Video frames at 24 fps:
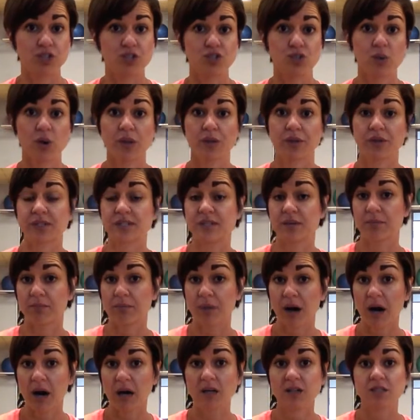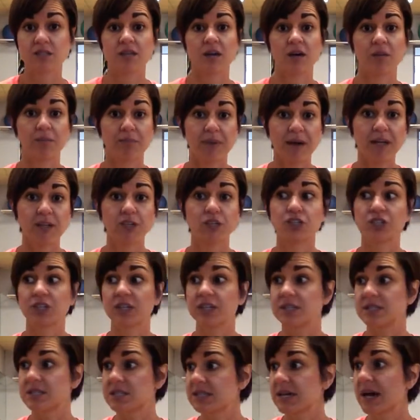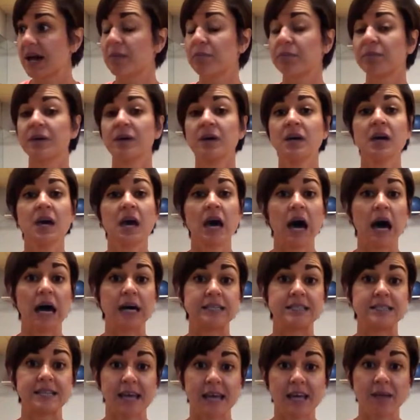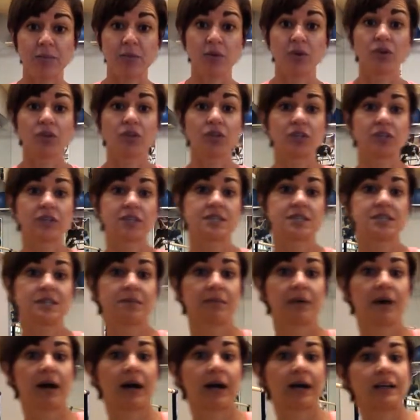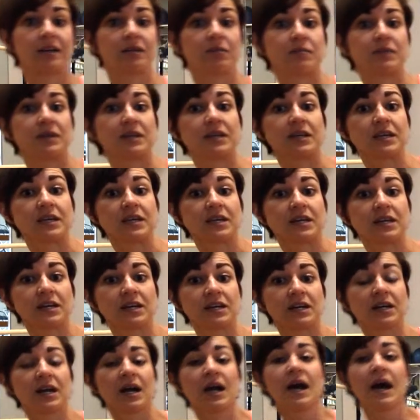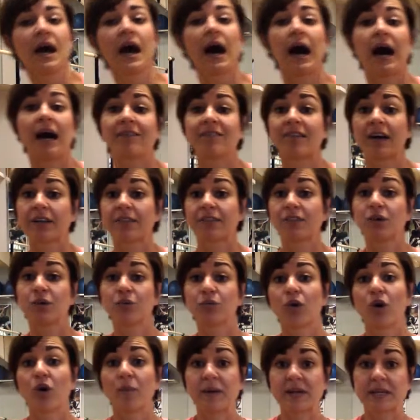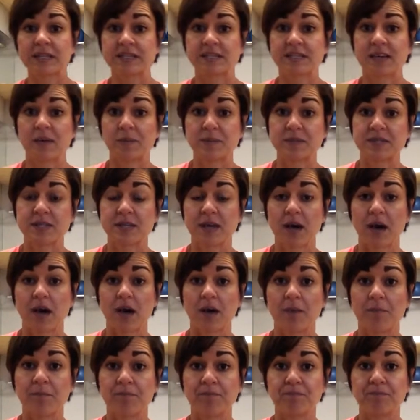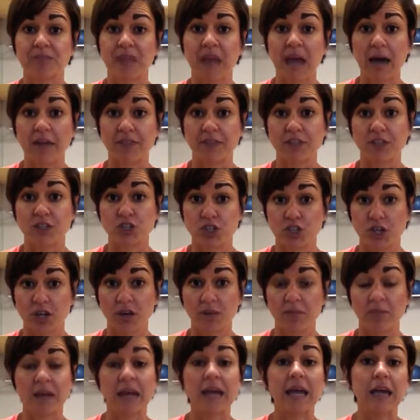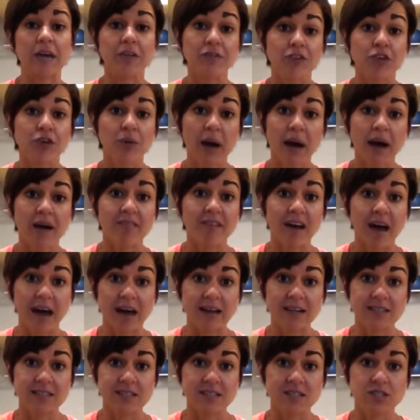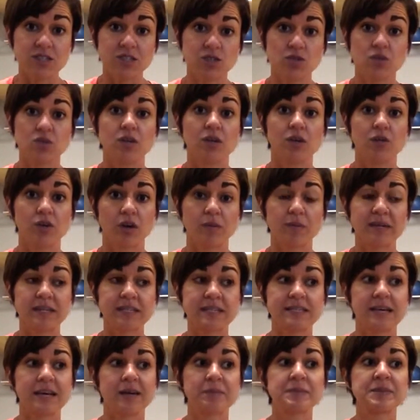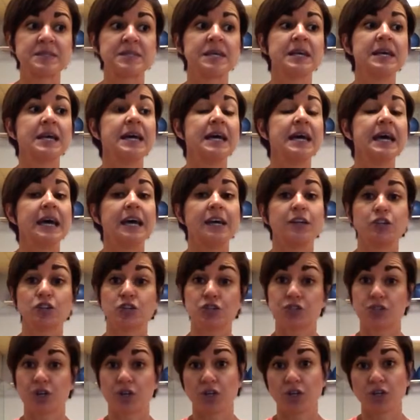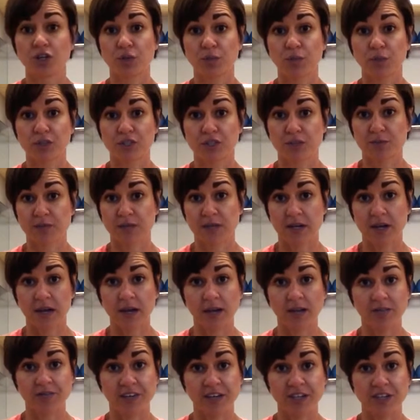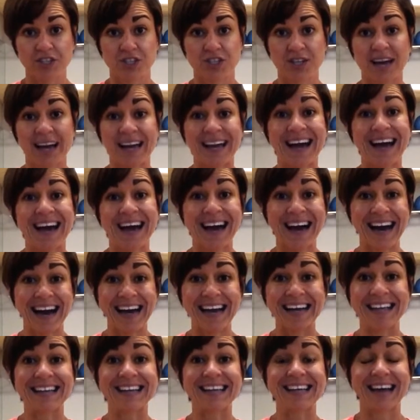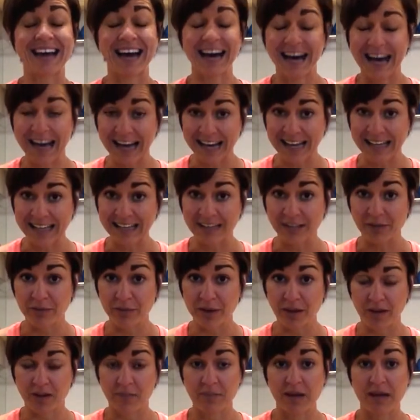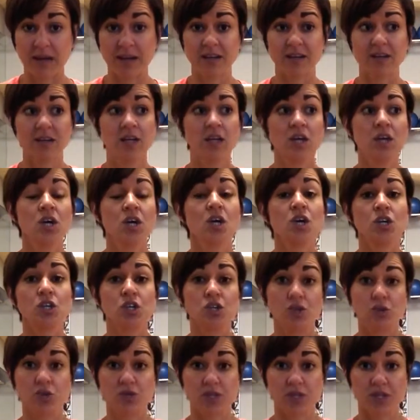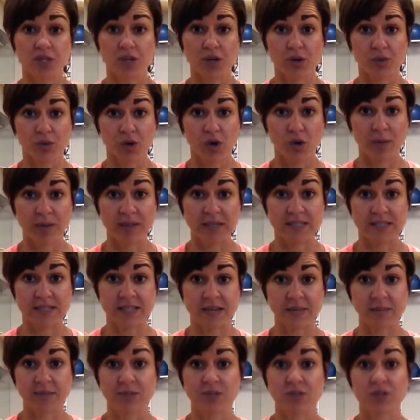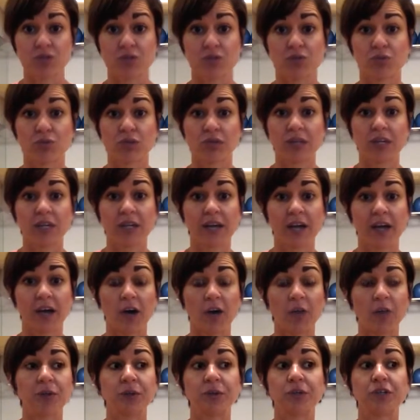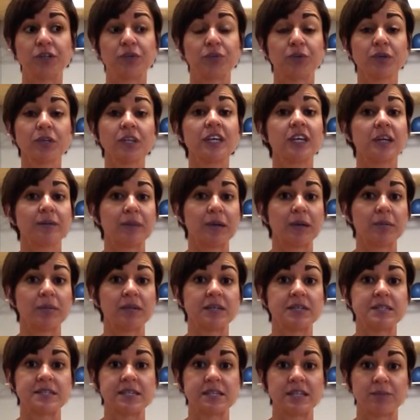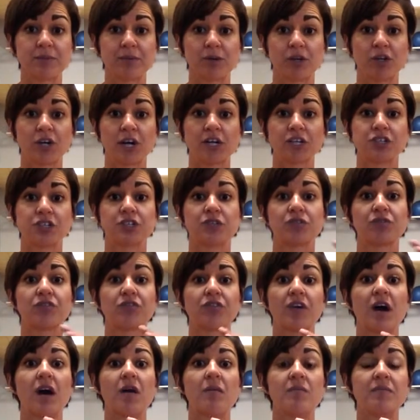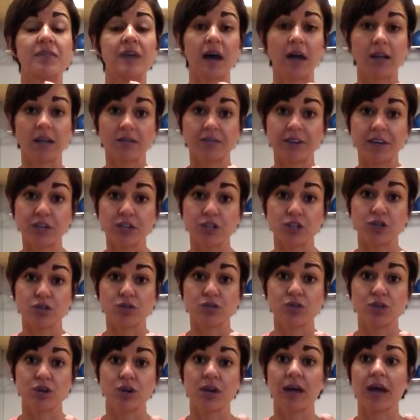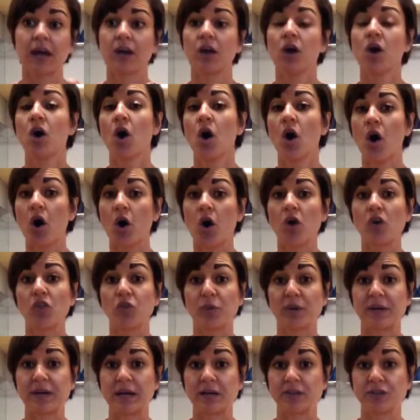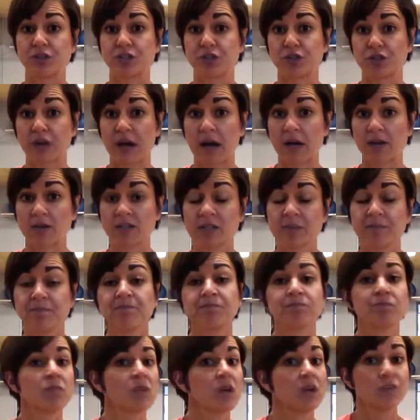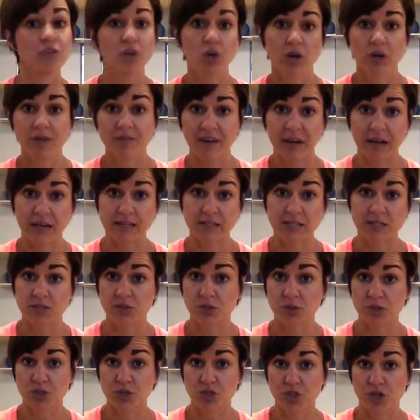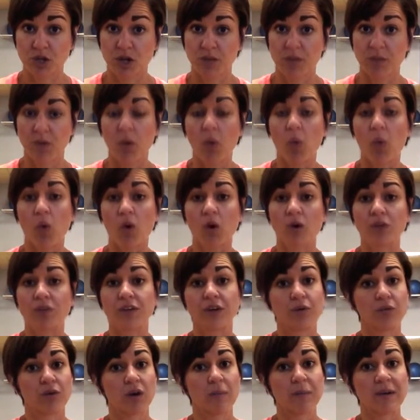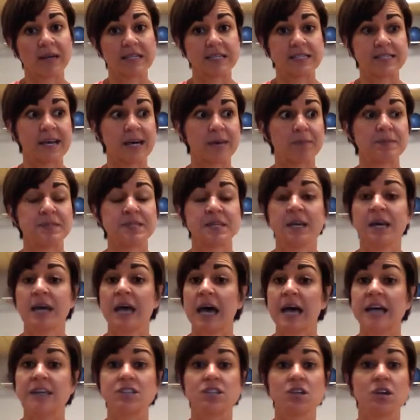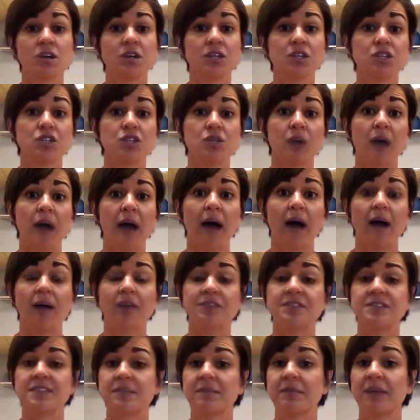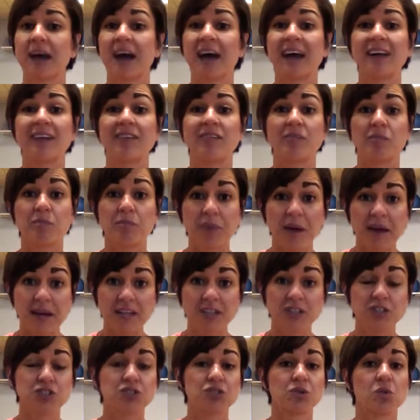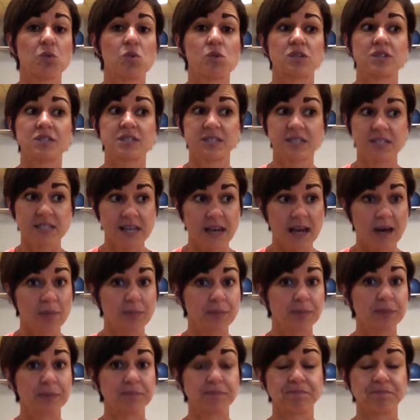So whether it's a box, a bench, a step, a table. You can see behind me here, I've got the aerobic steps at the gym. If you have access to the aerobic steps and you're starting your push-ups on elevation, I highly, highly recommend using the aerobic steps. Those are really gonna help you and you're really gonna be able to see the progression from the elevation you start at all the way down to the ground. If you don't have access to a gym or the aerobic steps, as long as you have some kind of bench or step